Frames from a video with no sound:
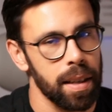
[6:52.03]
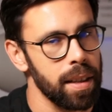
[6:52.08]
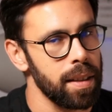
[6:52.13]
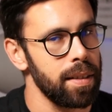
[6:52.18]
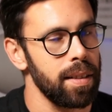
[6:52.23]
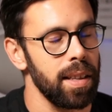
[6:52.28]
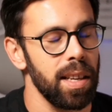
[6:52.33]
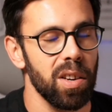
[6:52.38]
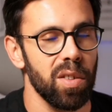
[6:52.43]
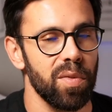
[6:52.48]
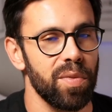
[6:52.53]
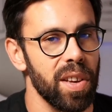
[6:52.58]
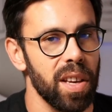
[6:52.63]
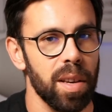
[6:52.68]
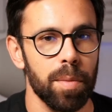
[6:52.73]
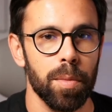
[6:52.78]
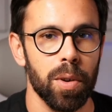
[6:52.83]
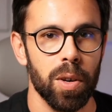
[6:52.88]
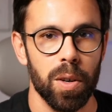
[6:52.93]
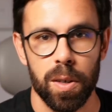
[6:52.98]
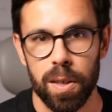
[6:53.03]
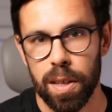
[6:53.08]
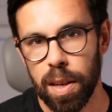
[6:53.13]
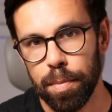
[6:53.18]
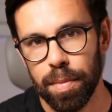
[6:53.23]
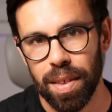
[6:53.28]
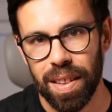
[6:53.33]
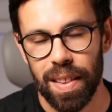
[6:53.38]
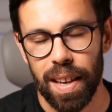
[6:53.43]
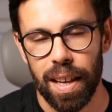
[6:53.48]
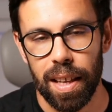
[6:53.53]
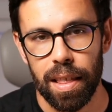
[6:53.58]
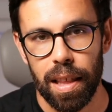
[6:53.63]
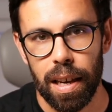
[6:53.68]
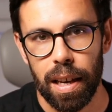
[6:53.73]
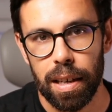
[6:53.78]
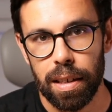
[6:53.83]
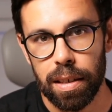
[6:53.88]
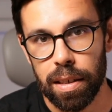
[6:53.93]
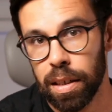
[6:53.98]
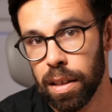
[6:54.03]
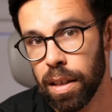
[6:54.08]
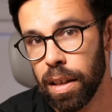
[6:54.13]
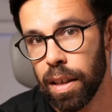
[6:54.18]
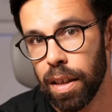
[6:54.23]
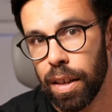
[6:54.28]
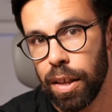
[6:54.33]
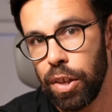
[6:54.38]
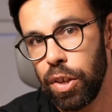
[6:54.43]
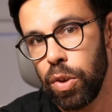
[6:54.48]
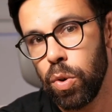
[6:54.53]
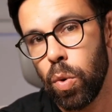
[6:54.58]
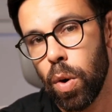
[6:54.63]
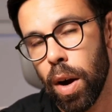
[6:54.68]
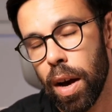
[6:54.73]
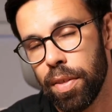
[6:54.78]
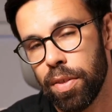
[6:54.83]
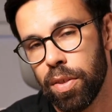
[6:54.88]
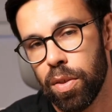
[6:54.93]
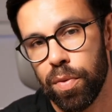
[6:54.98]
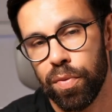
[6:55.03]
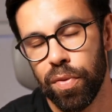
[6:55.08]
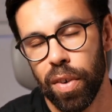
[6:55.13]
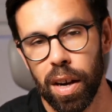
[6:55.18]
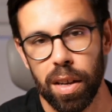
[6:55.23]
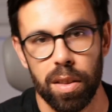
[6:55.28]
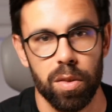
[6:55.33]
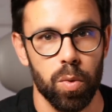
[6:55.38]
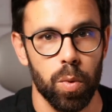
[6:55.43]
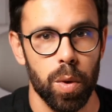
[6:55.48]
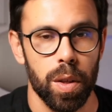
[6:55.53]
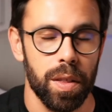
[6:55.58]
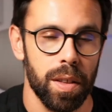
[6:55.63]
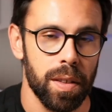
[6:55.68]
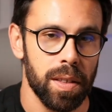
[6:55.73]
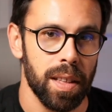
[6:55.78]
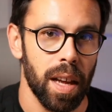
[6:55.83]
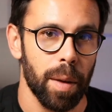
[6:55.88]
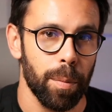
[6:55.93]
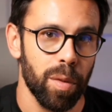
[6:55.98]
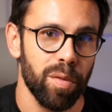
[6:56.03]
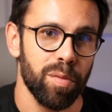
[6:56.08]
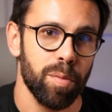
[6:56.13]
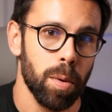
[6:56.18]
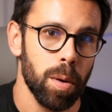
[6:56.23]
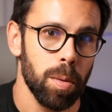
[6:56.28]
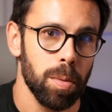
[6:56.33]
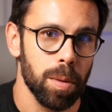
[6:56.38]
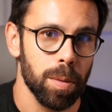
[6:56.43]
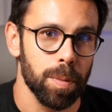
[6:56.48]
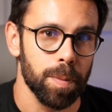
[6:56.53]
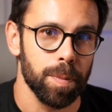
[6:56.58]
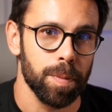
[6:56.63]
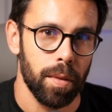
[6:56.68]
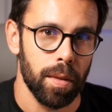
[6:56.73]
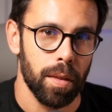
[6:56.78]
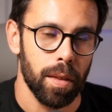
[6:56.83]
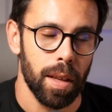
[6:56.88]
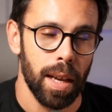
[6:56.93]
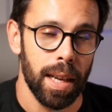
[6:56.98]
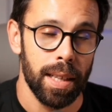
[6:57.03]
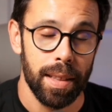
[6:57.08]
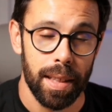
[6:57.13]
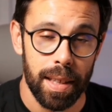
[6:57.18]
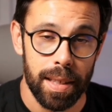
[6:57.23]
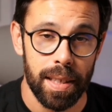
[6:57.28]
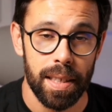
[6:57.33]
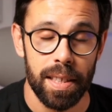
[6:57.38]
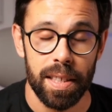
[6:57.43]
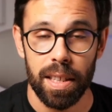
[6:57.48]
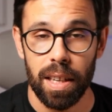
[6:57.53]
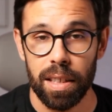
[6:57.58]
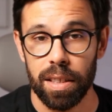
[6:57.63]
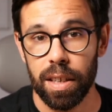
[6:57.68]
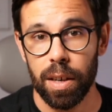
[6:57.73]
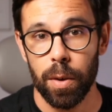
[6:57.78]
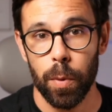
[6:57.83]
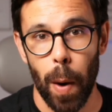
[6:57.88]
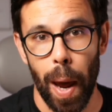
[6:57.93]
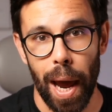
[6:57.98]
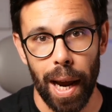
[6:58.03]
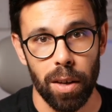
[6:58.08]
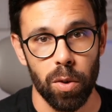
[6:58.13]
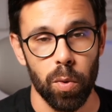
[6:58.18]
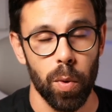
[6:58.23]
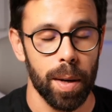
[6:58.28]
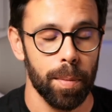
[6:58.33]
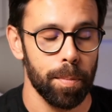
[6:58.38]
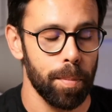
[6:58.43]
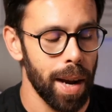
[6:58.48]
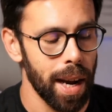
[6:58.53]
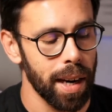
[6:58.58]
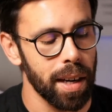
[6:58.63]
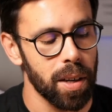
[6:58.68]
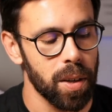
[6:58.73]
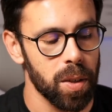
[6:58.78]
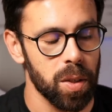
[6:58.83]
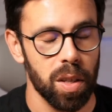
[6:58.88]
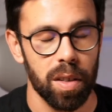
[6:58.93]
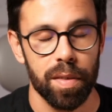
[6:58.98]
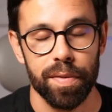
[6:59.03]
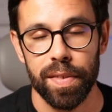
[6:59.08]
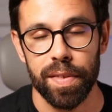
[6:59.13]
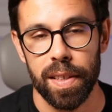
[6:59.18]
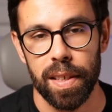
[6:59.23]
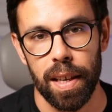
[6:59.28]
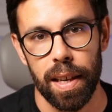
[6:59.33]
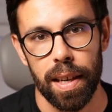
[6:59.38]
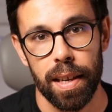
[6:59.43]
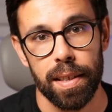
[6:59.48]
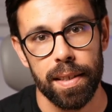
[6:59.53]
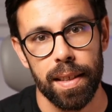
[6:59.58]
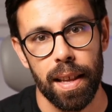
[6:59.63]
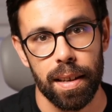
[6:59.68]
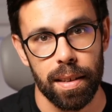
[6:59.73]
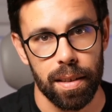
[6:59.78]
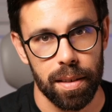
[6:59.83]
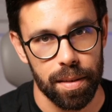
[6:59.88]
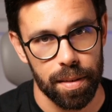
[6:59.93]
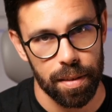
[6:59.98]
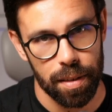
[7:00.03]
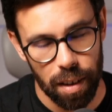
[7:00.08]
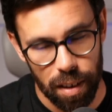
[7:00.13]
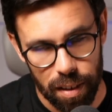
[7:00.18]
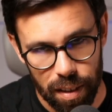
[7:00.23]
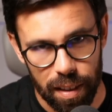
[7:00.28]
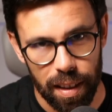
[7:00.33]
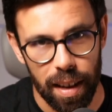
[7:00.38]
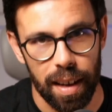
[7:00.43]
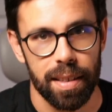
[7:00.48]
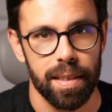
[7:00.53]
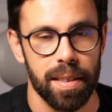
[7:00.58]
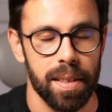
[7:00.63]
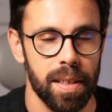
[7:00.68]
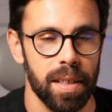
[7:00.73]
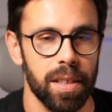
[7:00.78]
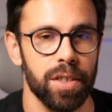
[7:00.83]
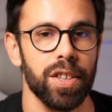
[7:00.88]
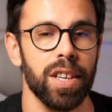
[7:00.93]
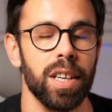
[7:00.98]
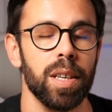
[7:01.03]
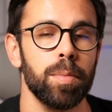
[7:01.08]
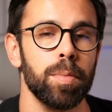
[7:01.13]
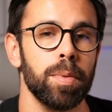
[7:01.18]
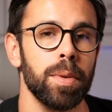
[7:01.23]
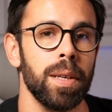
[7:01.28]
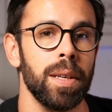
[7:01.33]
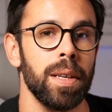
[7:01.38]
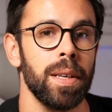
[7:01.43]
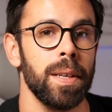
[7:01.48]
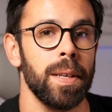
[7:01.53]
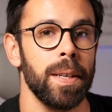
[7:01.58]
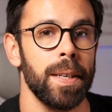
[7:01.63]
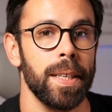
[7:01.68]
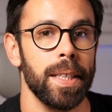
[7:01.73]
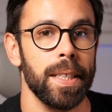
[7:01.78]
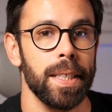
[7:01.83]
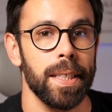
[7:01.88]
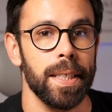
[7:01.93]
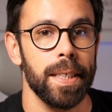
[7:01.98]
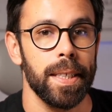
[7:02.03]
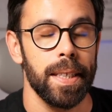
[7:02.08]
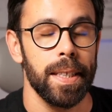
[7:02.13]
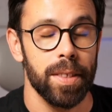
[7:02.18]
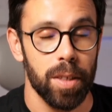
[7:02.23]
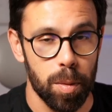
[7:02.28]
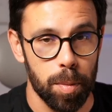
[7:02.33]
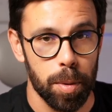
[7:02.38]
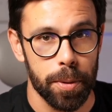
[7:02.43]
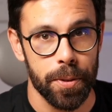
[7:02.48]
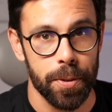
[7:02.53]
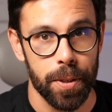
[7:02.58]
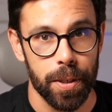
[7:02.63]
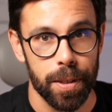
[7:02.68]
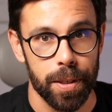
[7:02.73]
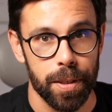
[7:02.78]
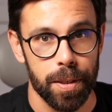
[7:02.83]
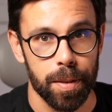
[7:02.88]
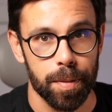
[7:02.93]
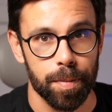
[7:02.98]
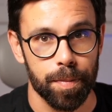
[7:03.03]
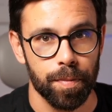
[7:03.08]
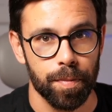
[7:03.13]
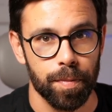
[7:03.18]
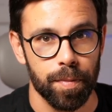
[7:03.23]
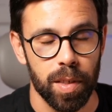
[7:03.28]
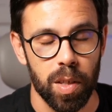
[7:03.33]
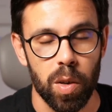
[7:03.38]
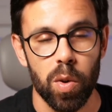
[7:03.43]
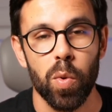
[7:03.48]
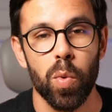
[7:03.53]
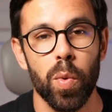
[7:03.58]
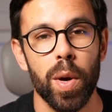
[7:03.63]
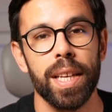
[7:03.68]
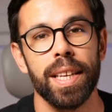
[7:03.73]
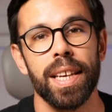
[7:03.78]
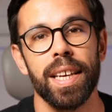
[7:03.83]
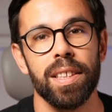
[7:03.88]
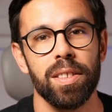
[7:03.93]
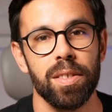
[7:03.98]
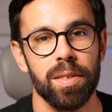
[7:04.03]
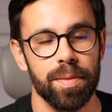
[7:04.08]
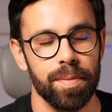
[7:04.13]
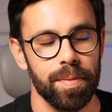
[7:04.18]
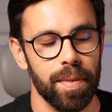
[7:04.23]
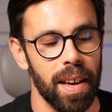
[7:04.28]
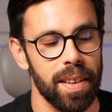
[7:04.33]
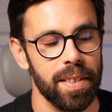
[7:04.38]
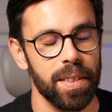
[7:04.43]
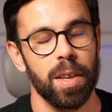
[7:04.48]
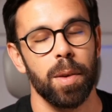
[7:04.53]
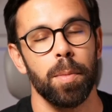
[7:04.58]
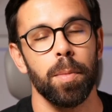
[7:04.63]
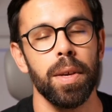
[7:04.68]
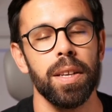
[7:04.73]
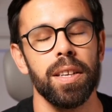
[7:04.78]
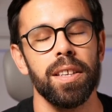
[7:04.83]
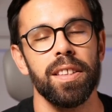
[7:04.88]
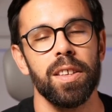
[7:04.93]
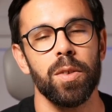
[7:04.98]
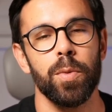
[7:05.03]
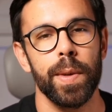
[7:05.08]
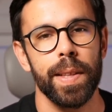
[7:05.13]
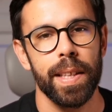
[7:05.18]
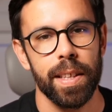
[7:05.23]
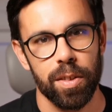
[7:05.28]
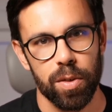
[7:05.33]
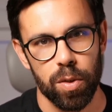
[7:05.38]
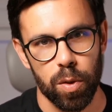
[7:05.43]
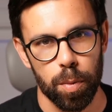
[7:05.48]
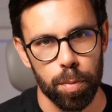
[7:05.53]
NeoVim or something like that, you have to fight with this type of problem. And this is not correct when Microsoft says that .NET C# is open source. So we need, as a community, we need to